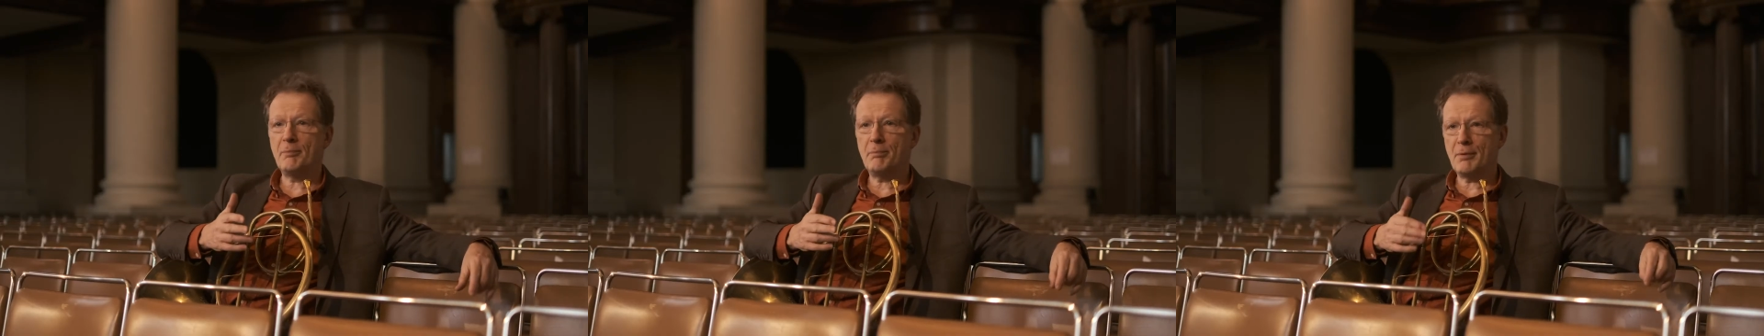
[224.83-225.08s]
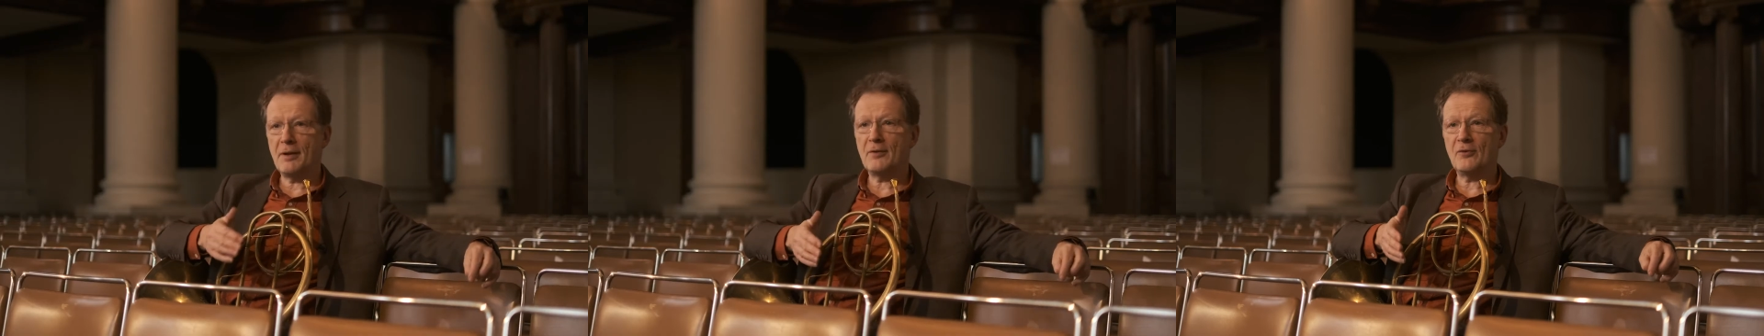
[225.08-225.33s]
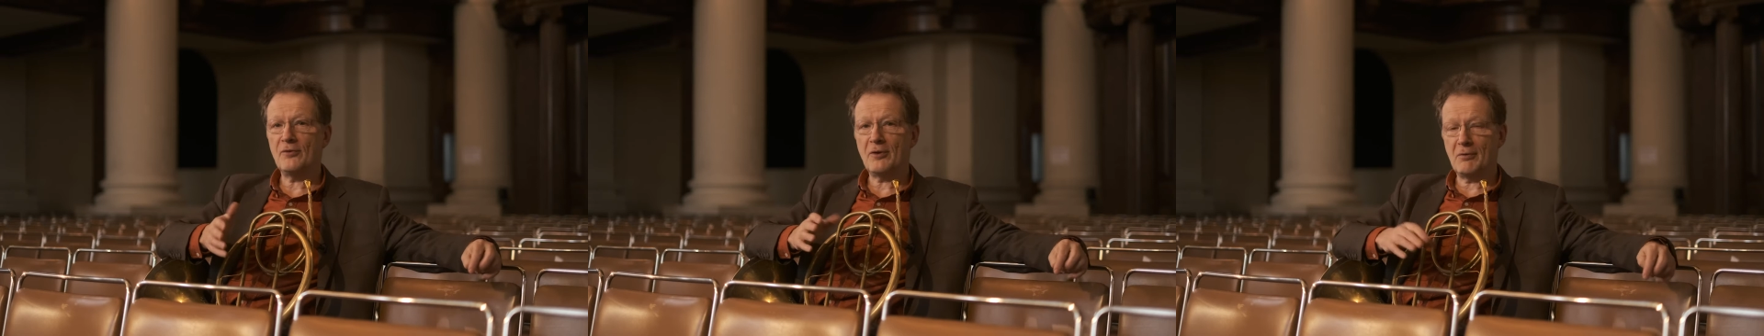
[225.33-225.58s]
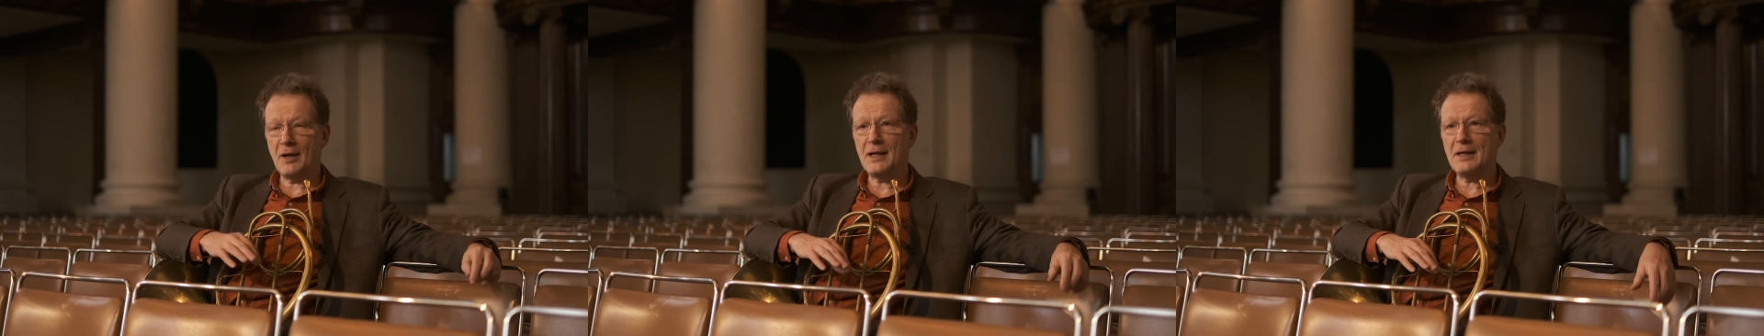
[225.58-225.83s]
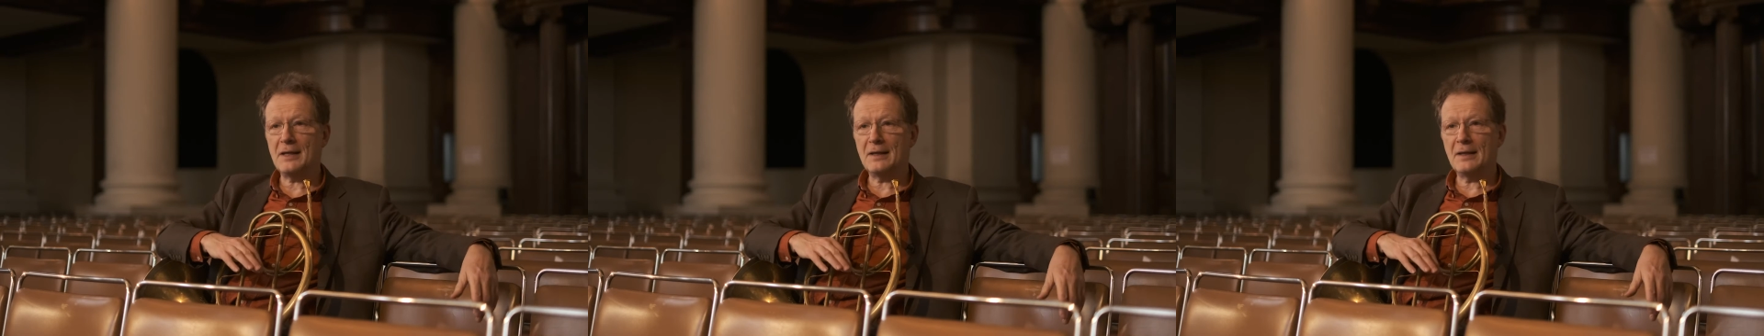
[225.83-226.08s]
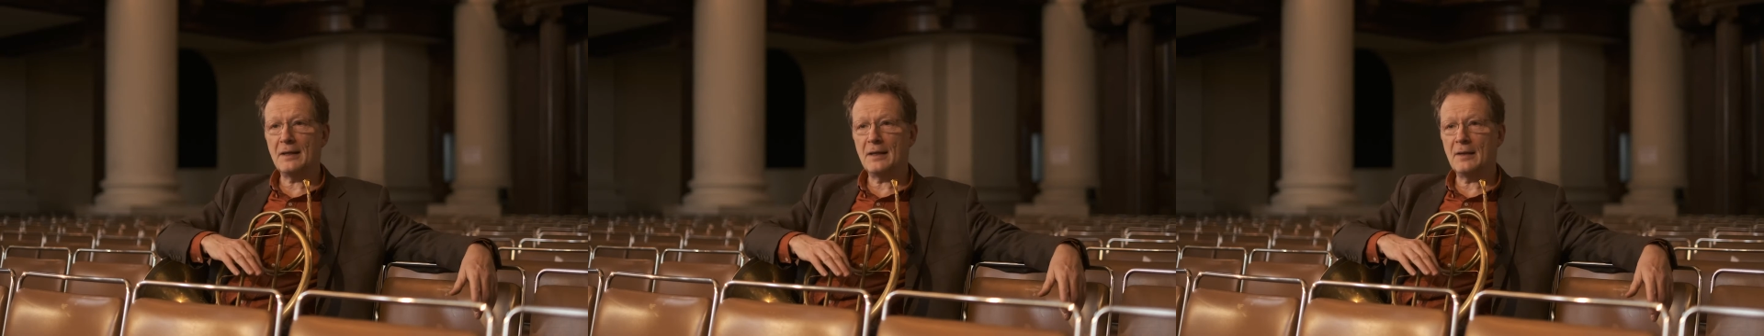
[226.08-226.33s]
Britten's serenade
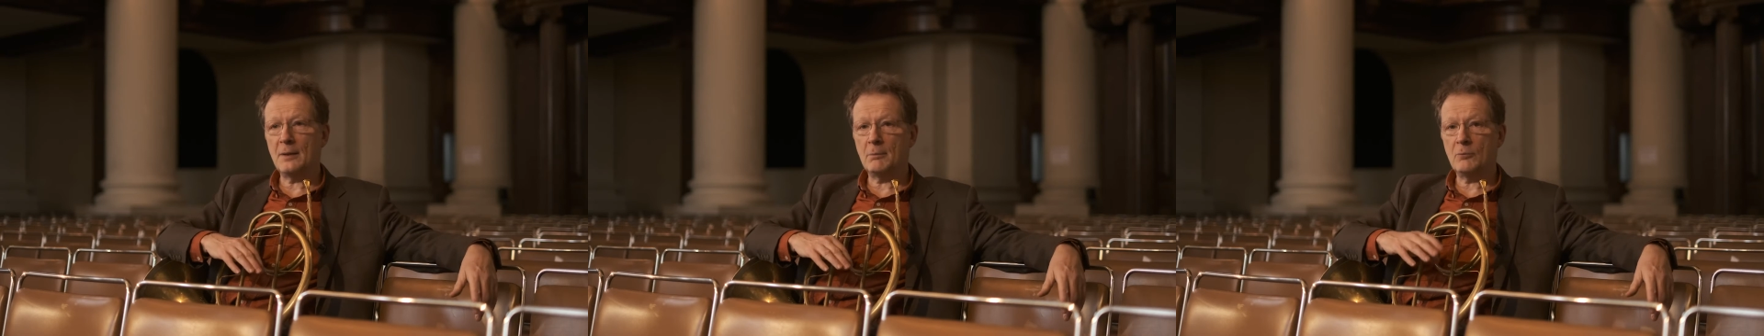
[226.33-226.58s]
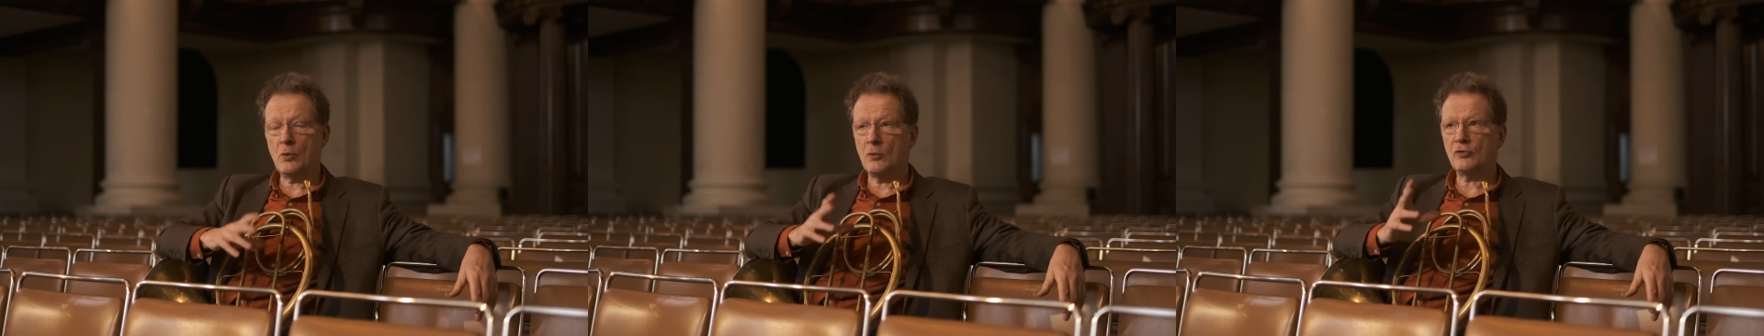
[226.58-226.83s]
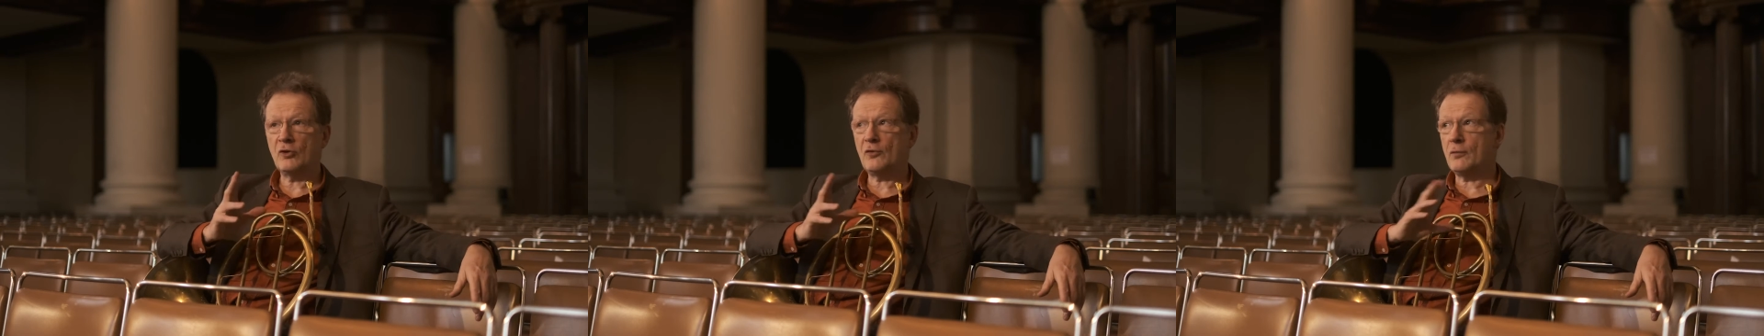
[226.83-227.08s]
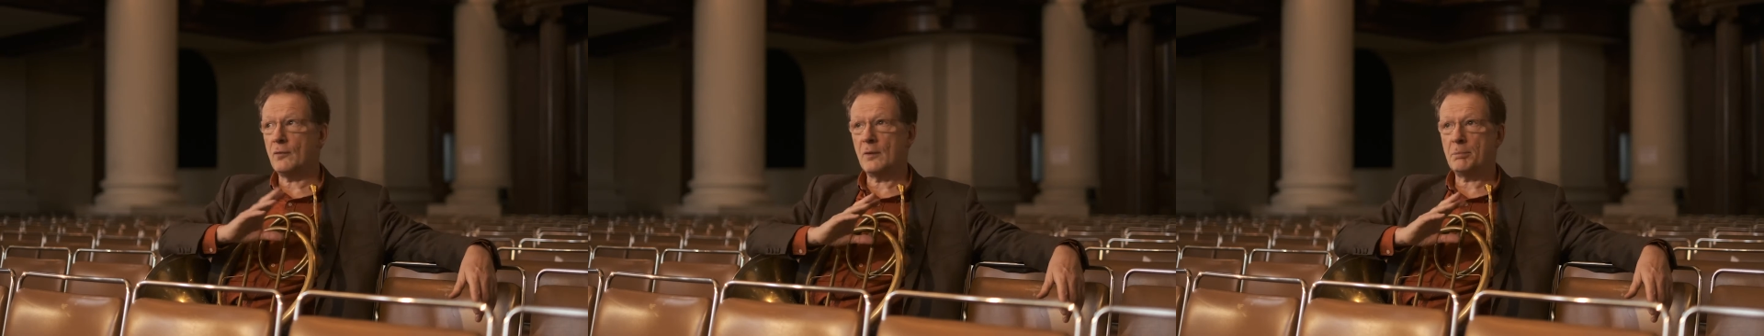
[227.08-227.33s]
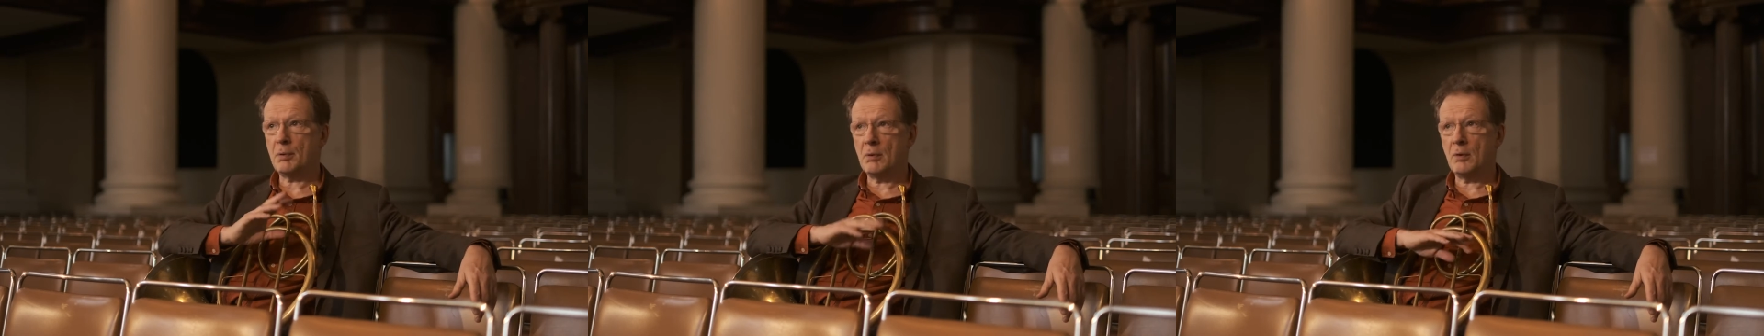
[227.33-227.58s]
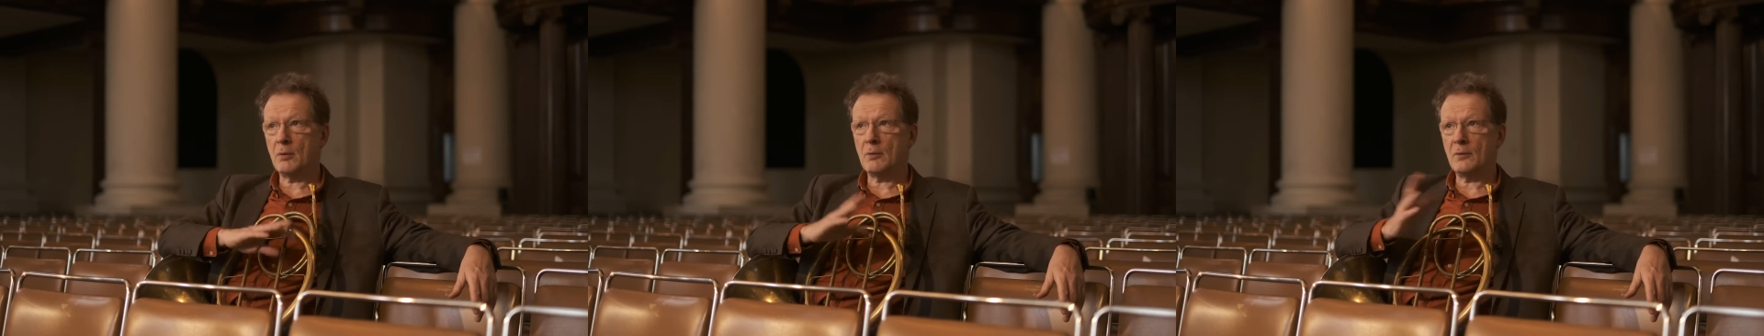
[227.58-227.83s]
in them, not just from the
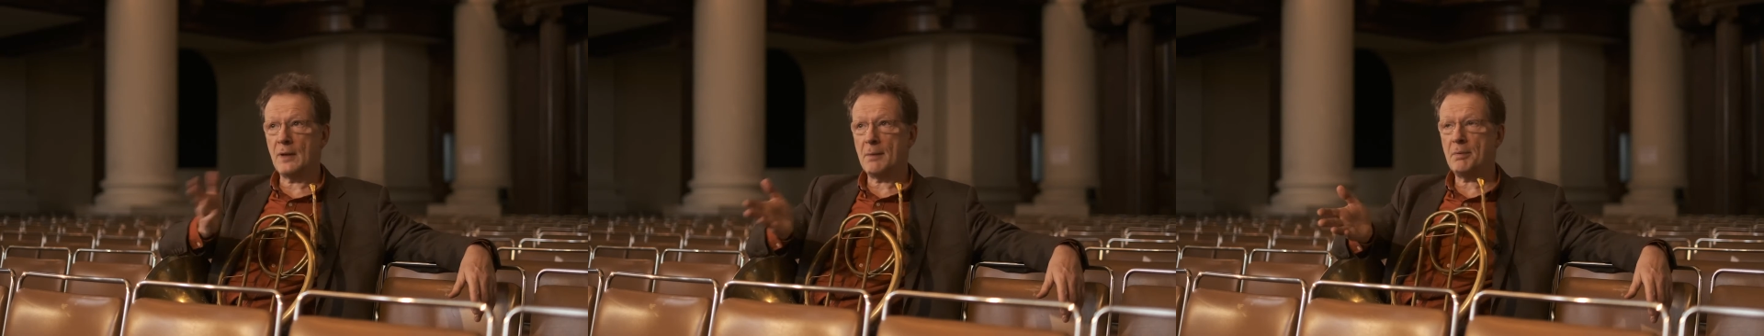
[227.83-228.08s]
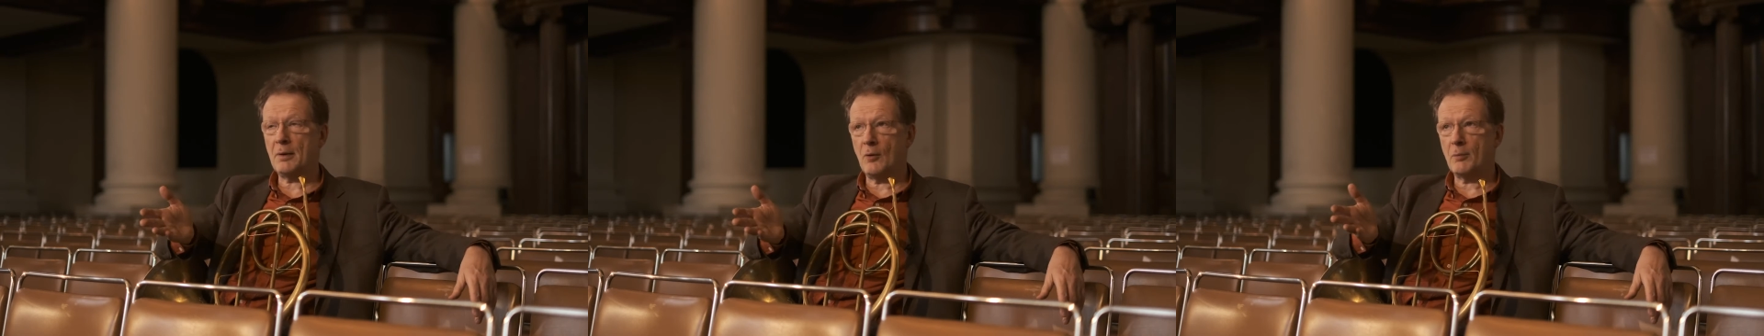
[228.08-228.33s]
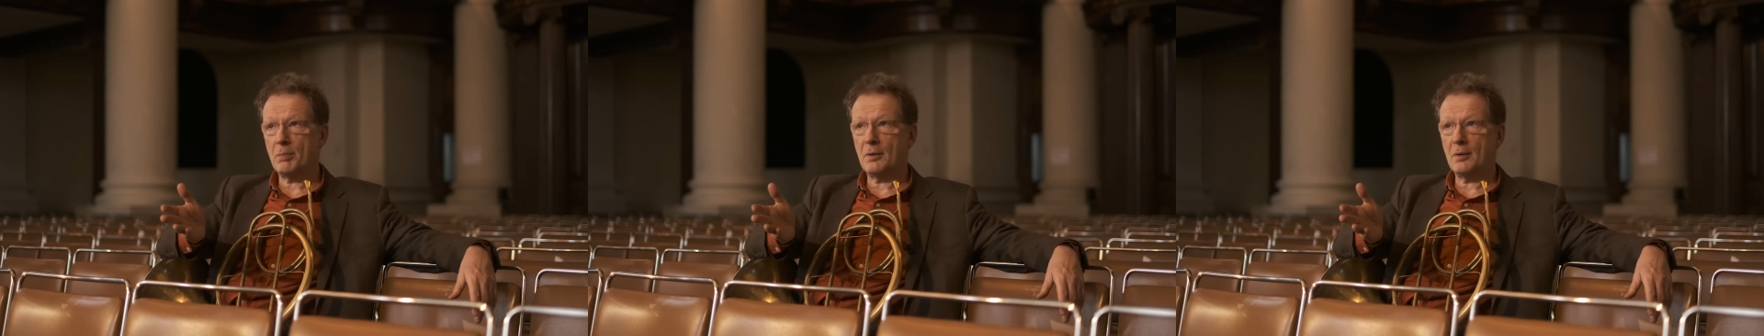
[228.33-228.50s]
prologue and the epilogue,